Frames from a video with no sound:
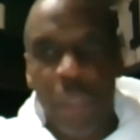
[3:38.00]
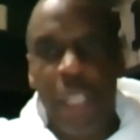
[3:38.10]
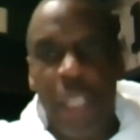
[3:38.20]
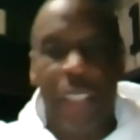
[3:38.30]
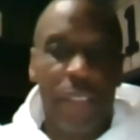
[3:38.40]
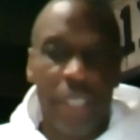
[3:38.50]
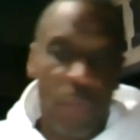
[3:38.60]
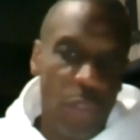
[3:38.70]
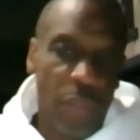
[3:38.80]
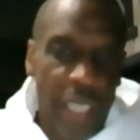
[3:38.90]
But I like to see
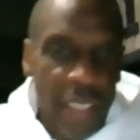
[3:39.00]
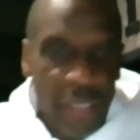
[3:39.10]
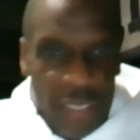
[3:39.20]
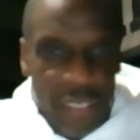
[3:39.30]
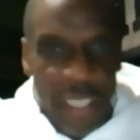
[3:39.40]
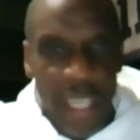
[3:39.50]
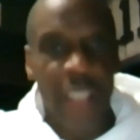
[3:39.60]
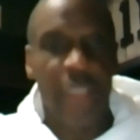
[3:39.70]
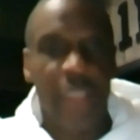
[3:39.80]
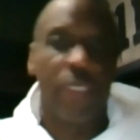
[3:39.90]
more of the '86
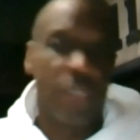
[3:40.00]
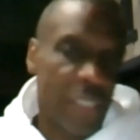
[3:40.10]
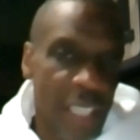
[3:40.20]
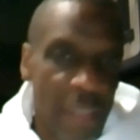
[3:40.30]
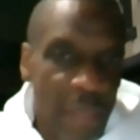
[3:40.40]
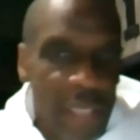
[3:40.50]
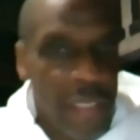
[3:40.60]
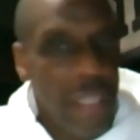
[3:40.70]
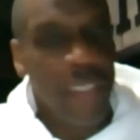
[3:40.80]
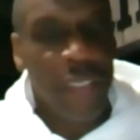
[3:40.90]
guys, the '69
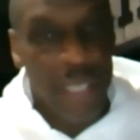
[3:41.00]
Mets, even the